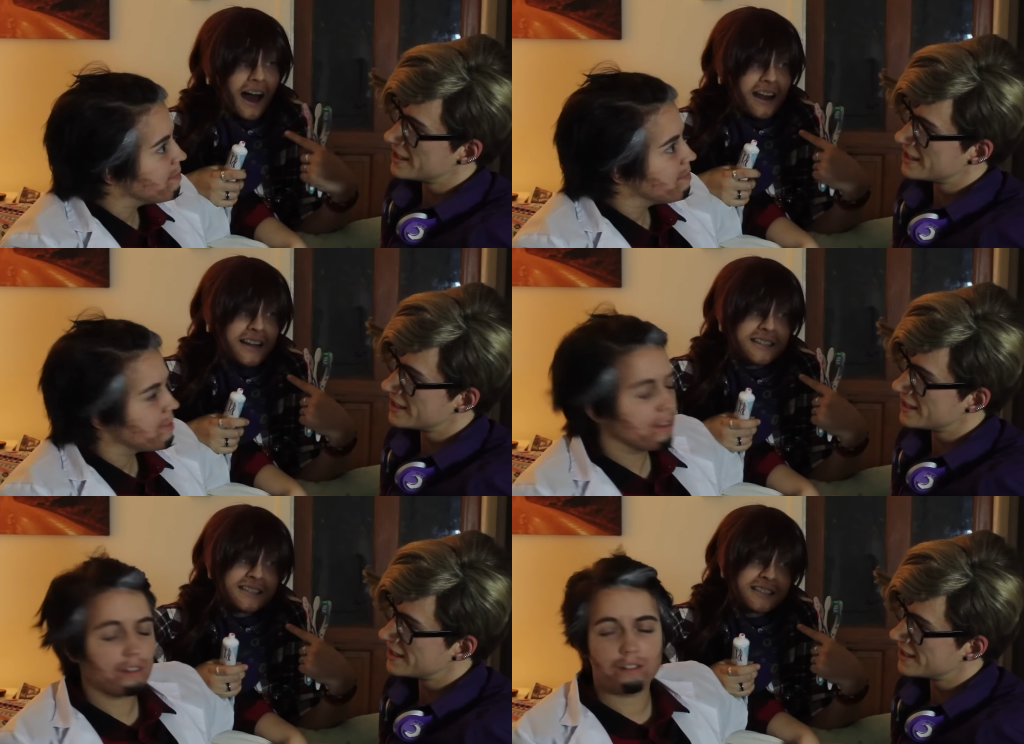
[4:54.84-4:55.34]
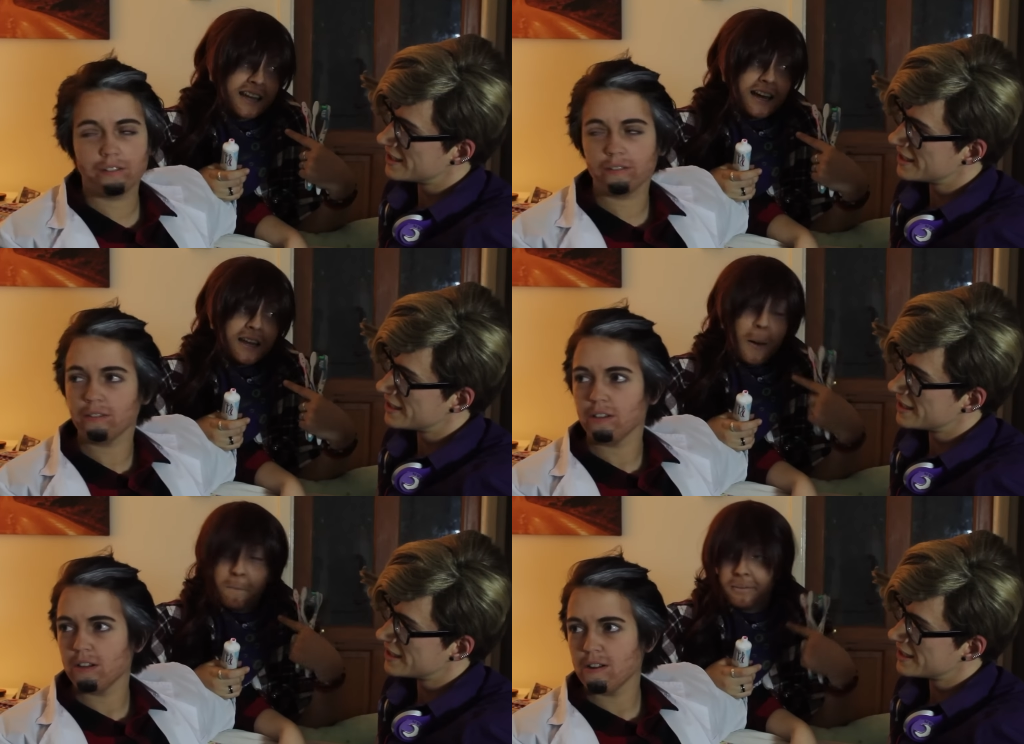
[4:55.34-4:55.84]
Speaker 1: and it
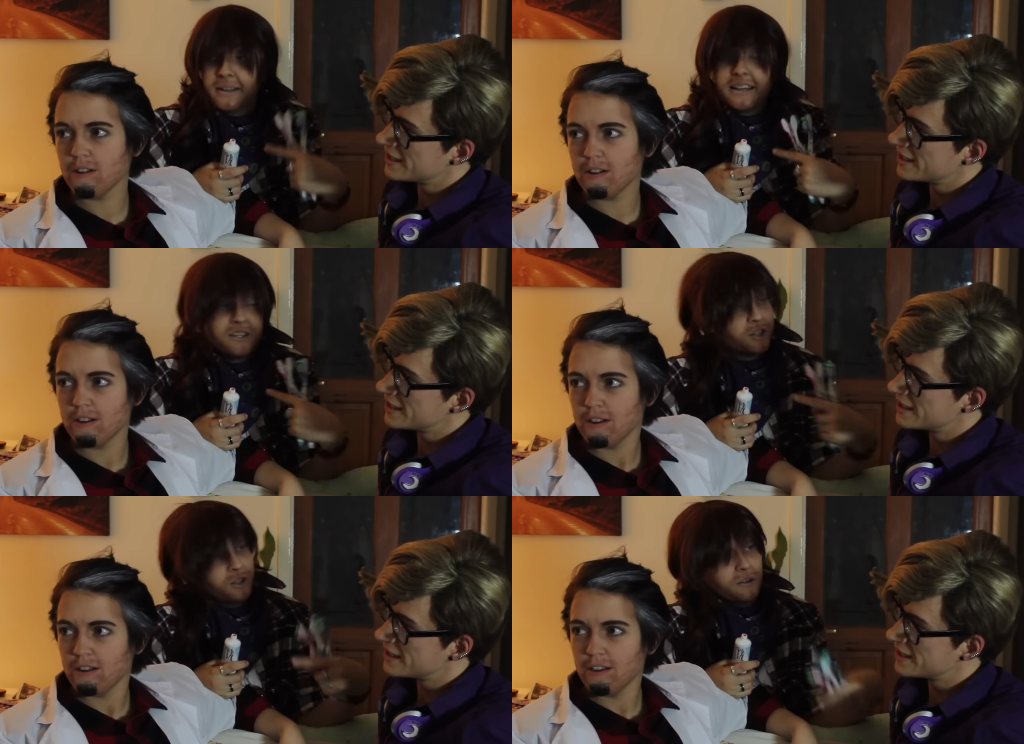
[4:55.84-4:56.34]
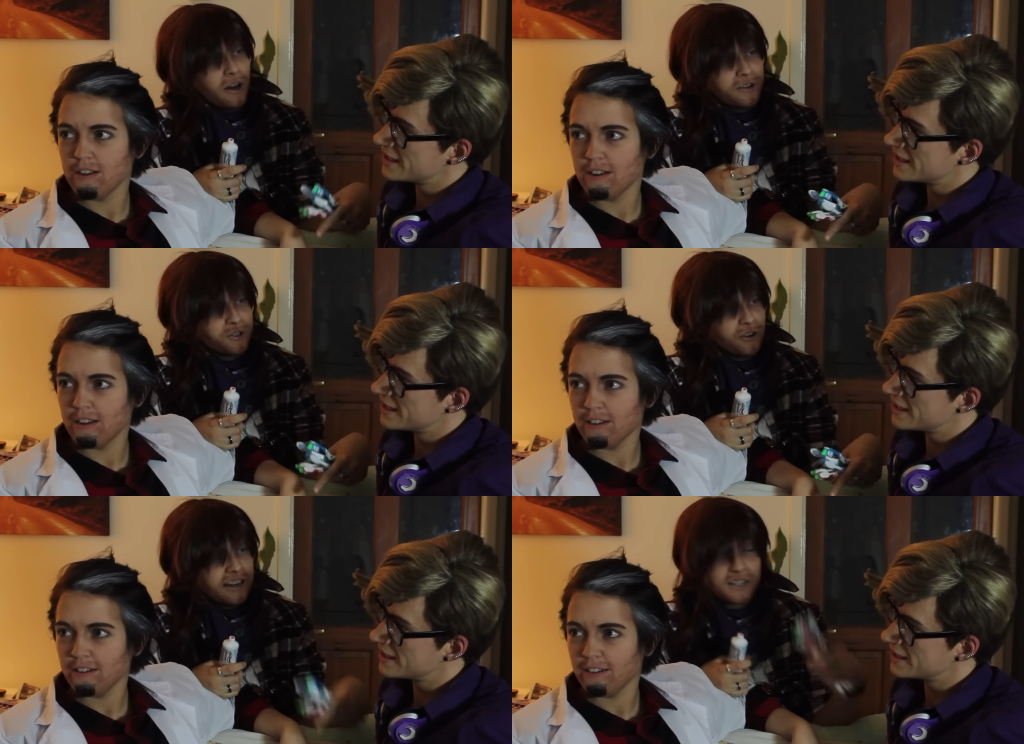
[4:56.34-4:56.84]
said, bleach, do
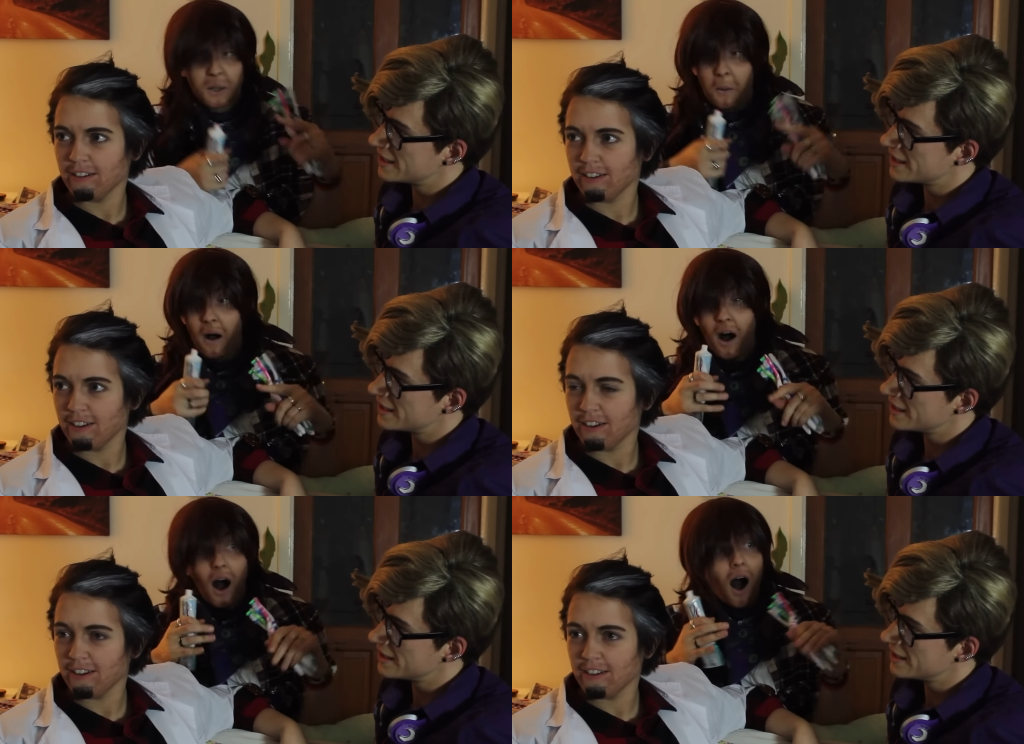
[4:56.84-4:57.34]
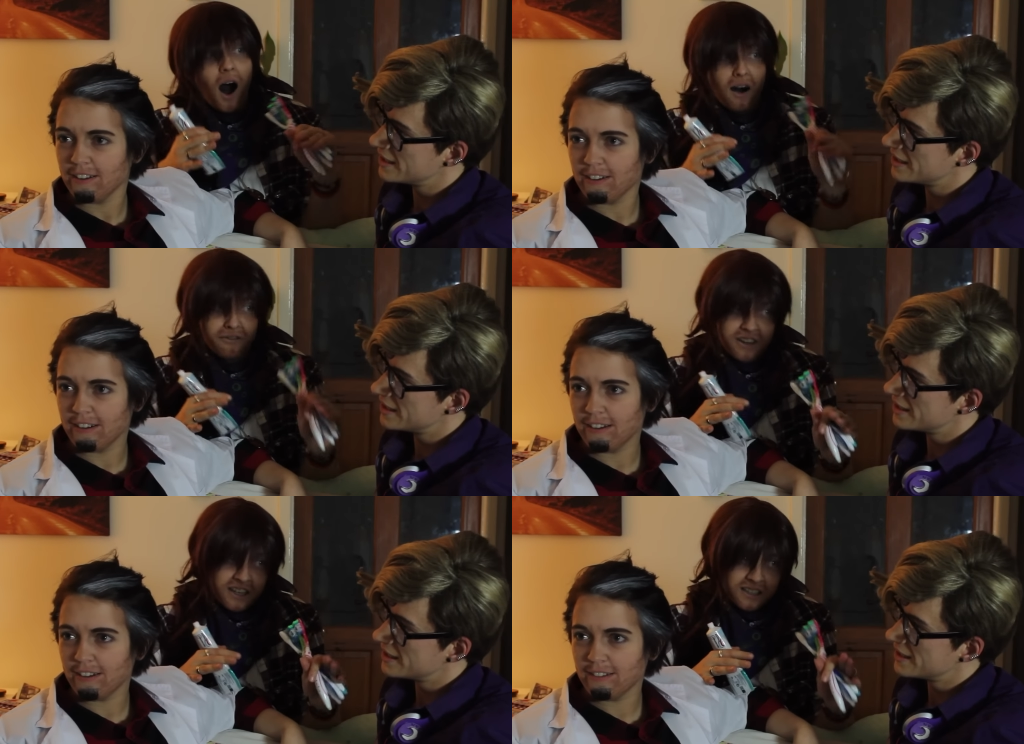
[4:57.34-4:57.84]
not drink. So,
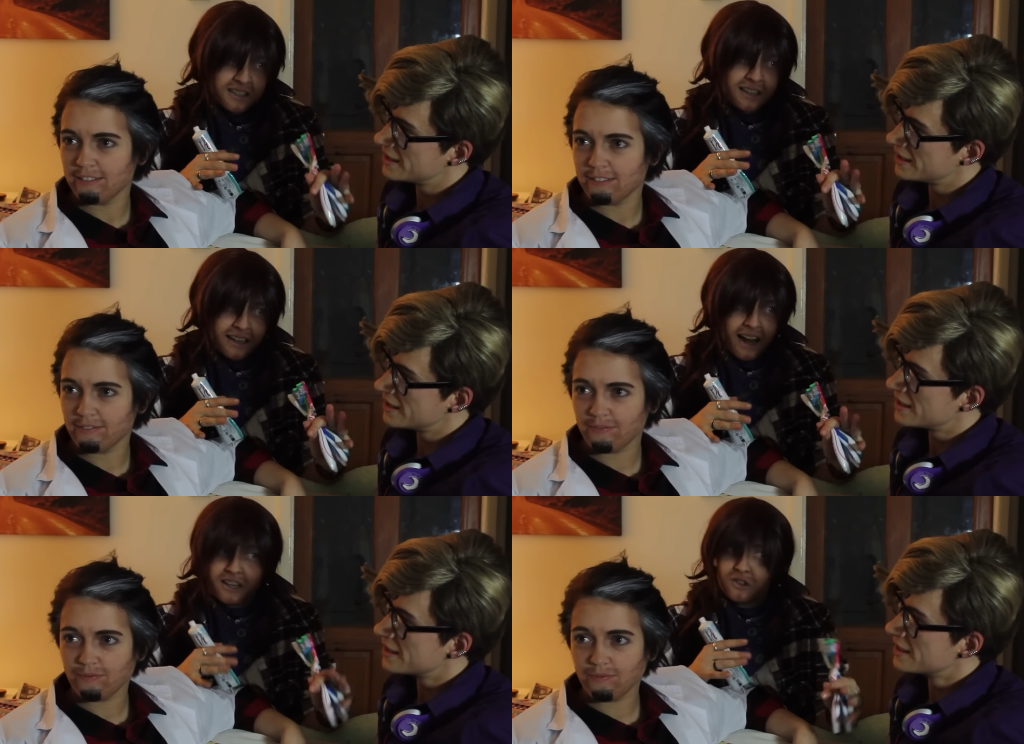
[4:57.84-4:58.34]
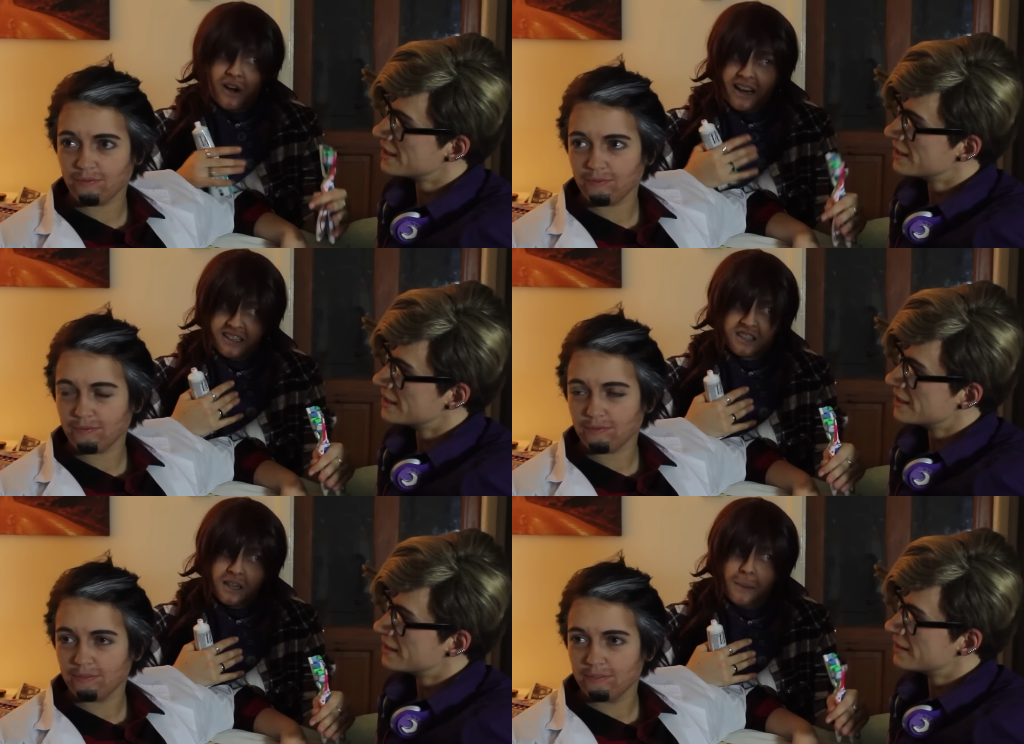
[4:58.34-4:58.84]
obviously, I
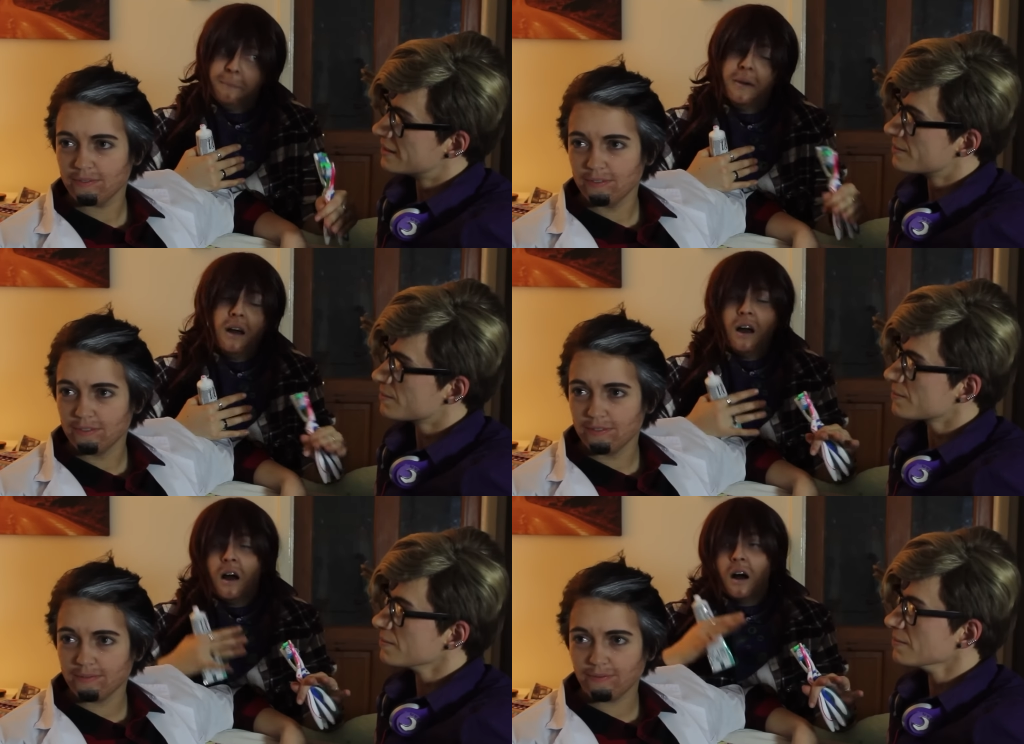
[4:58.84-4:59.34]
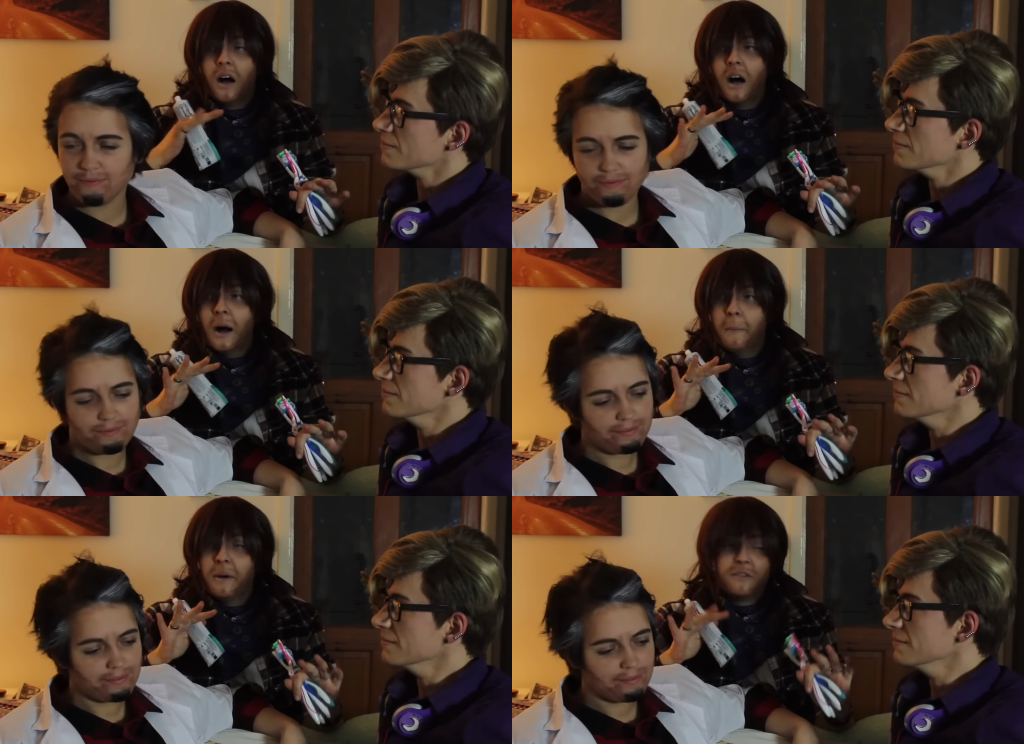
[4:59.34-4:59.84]
drank some.
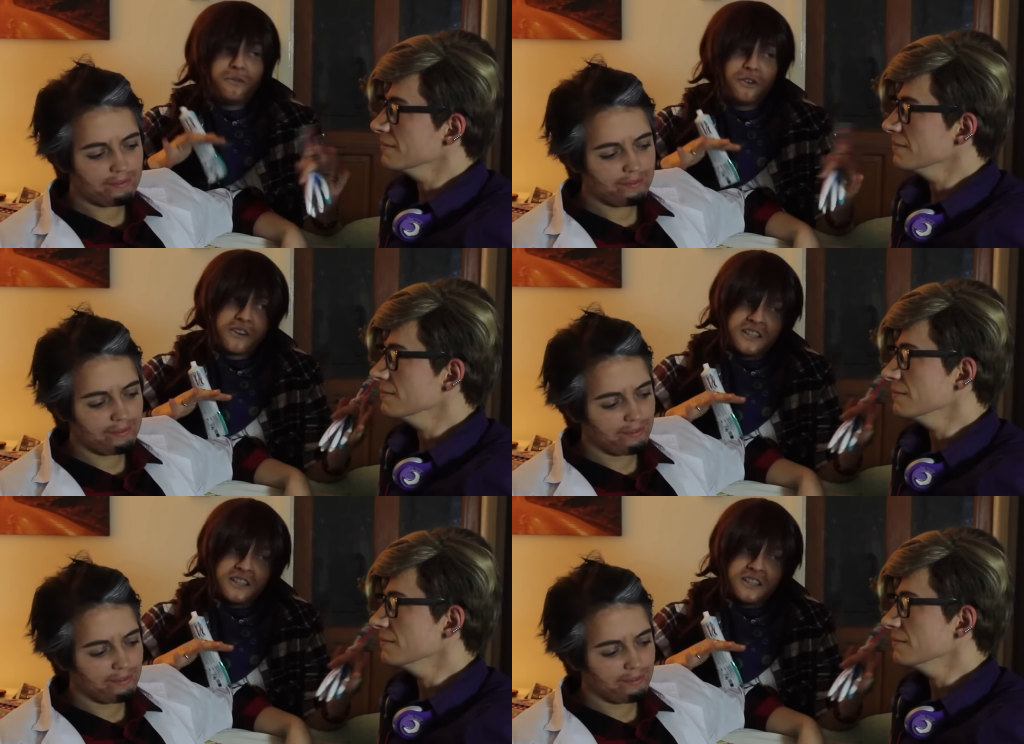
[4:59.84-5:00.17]
for